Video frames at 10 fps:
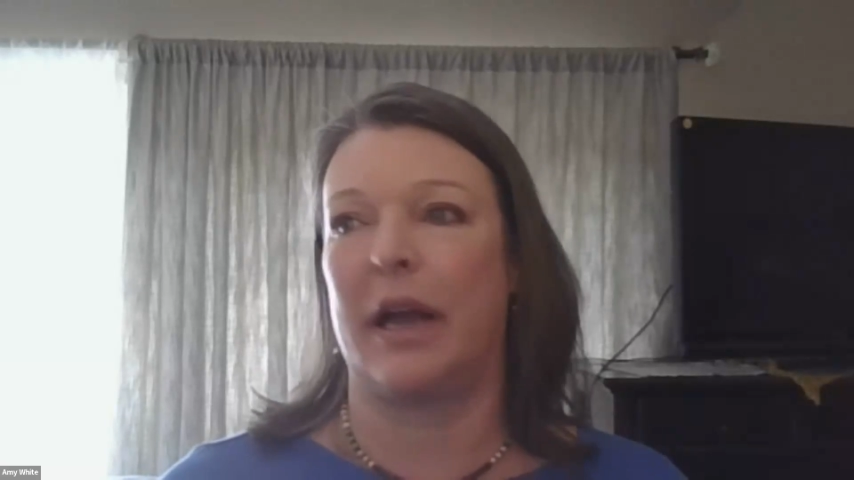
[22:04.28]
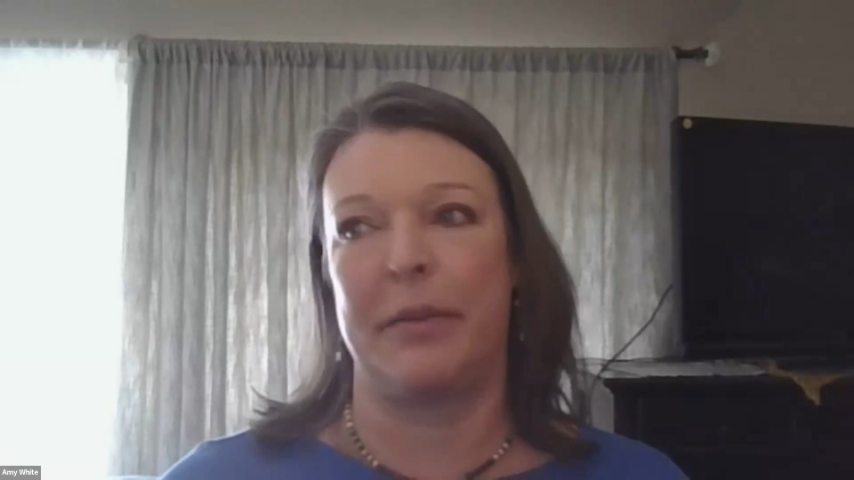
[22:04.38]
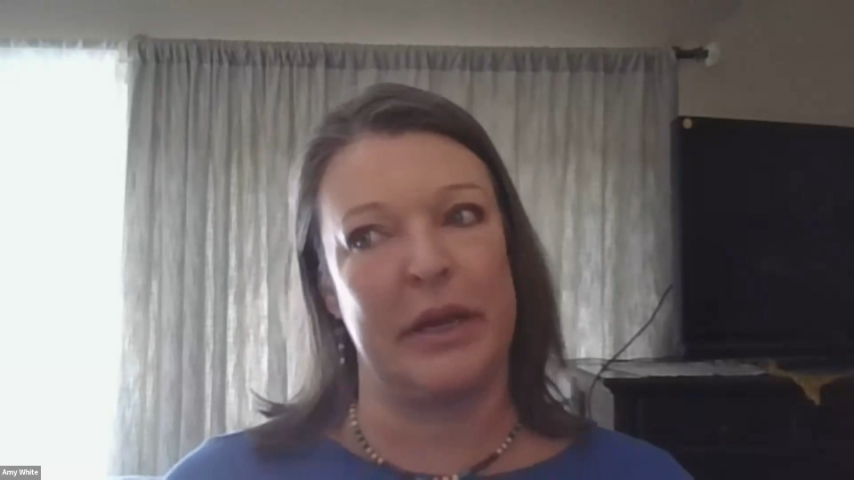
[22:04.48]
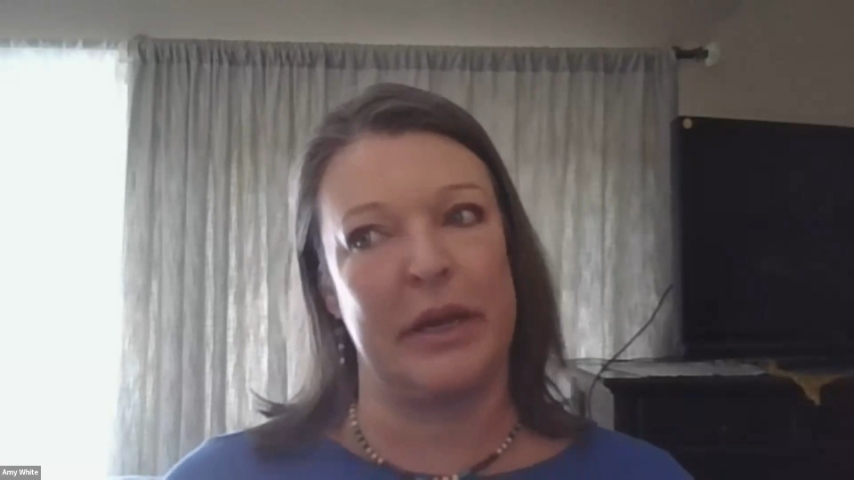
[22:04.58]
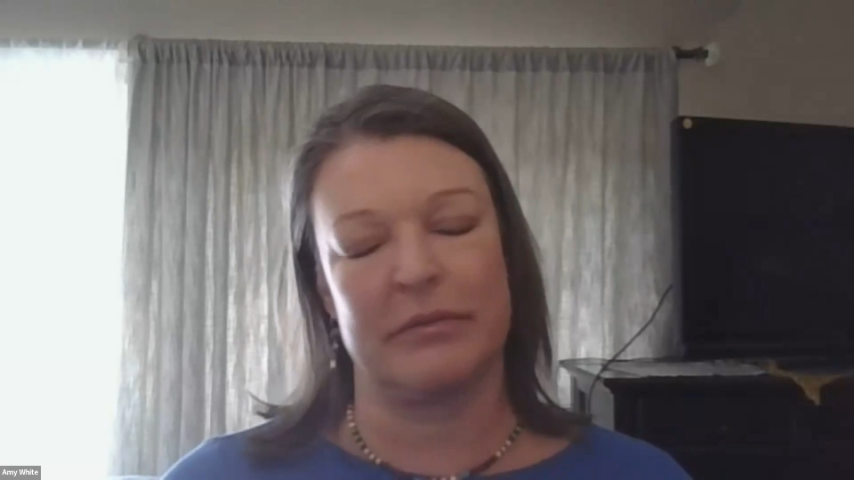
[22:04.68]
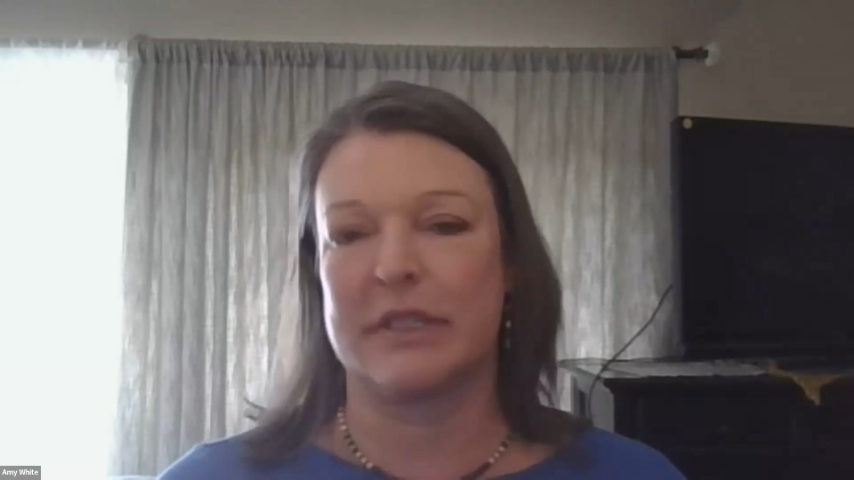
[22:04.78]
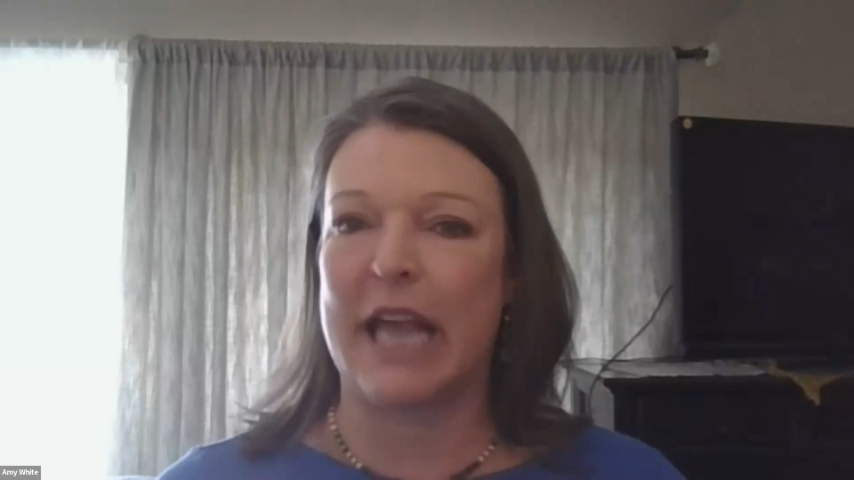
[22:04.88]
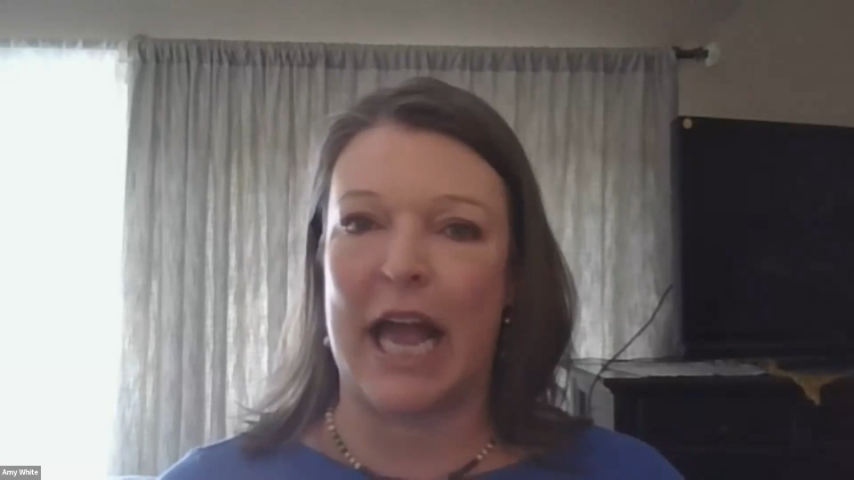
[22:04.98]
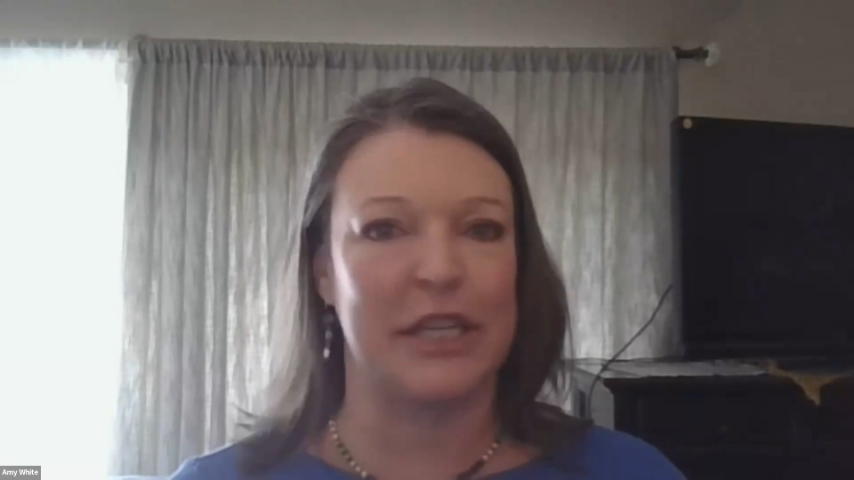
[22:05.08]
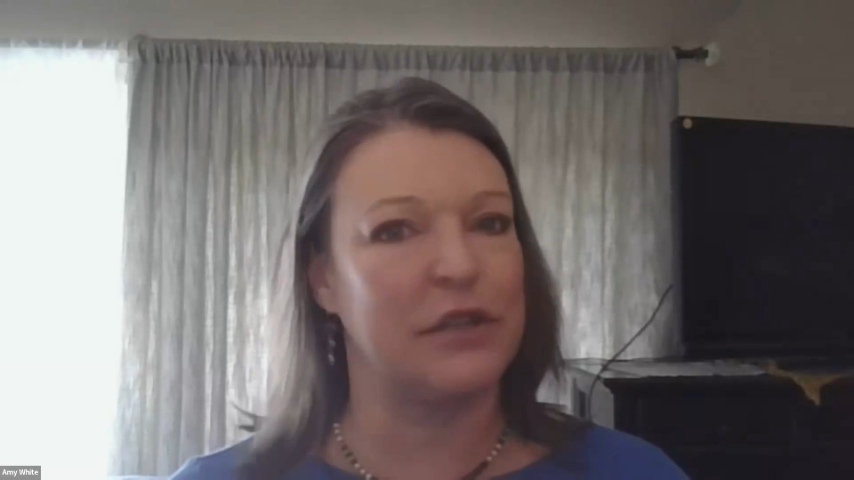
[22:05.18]
I mean,
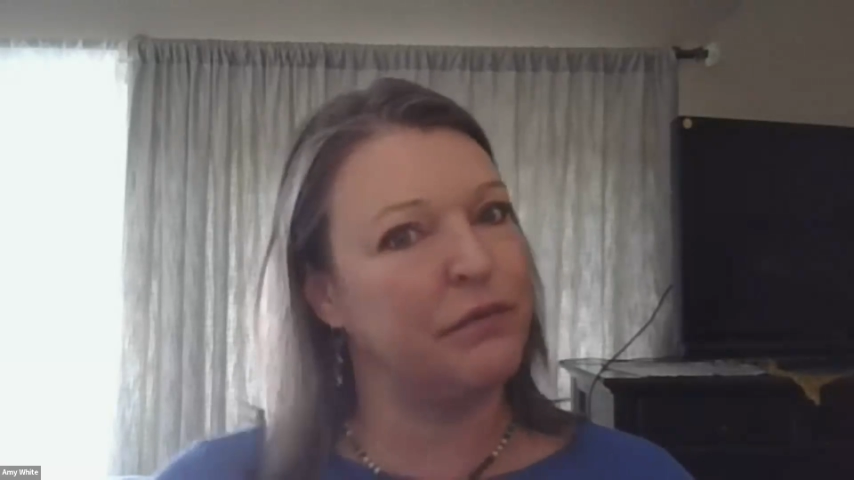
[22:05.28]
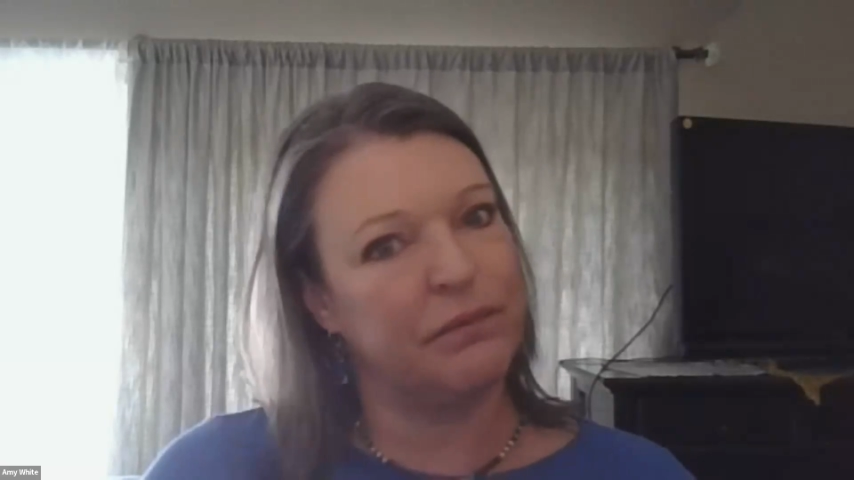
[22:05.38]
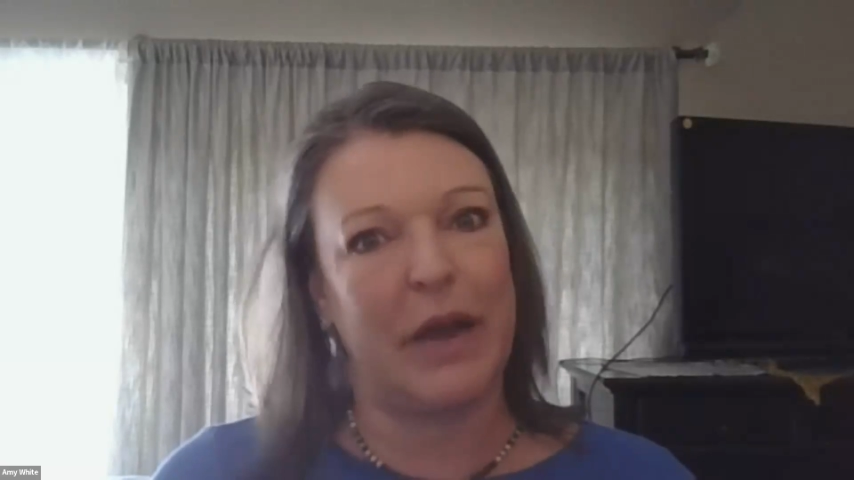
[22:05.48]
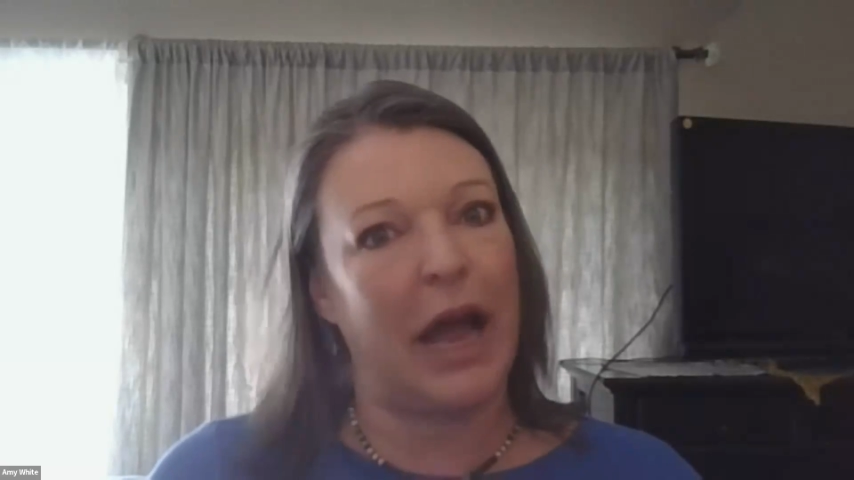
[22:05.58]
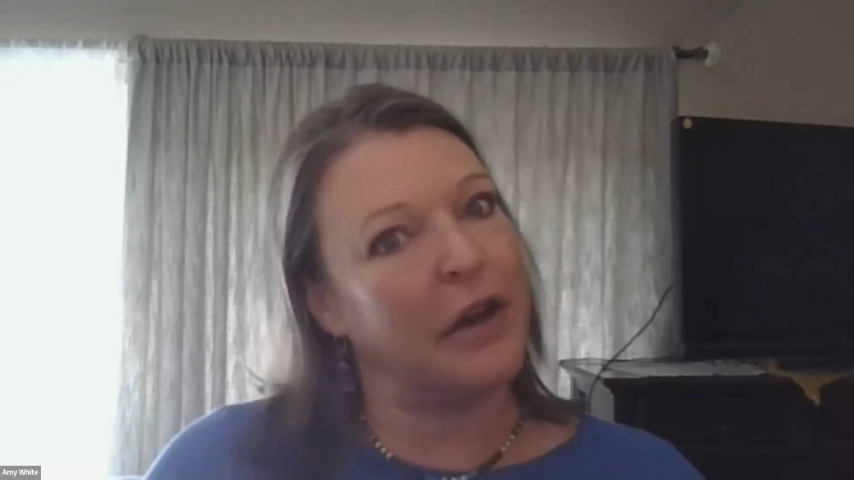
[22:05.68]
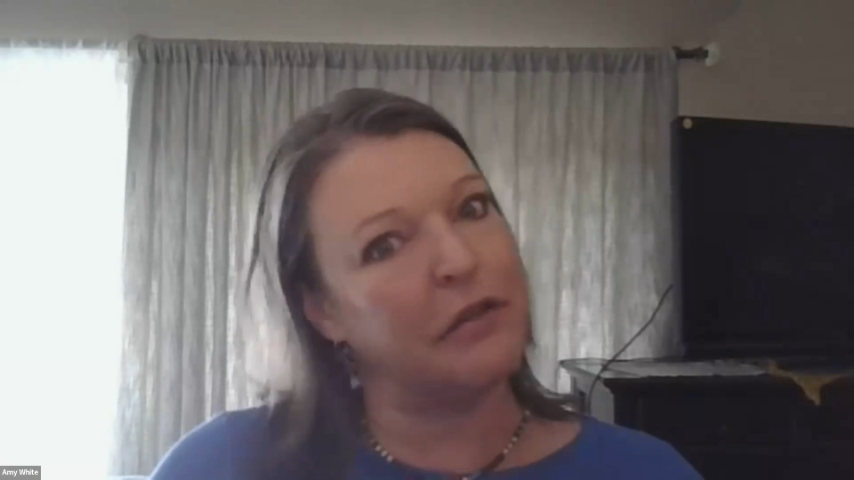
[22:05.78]
SCAG's kind